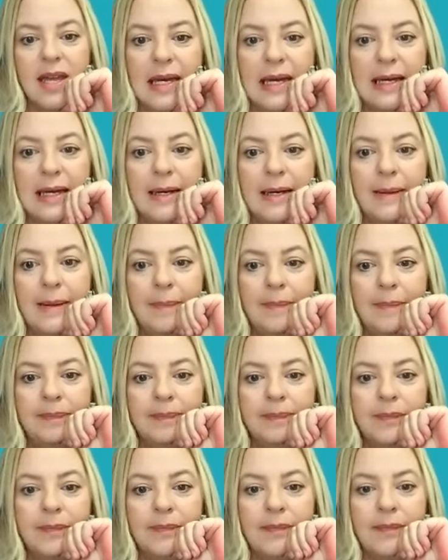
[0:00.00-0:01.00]
Um,
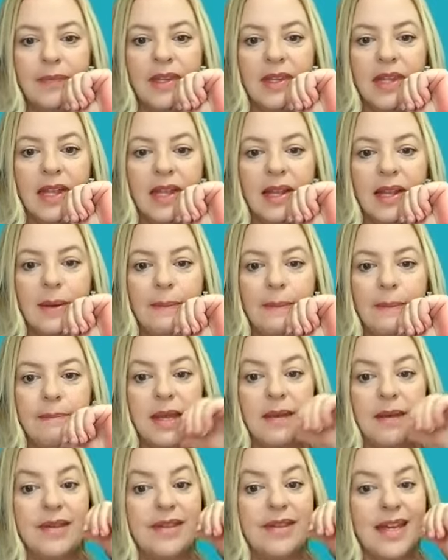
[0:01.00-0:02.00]

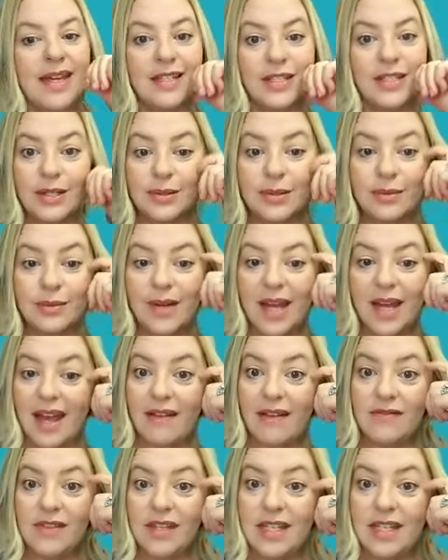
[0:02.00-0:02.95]
maybe they do have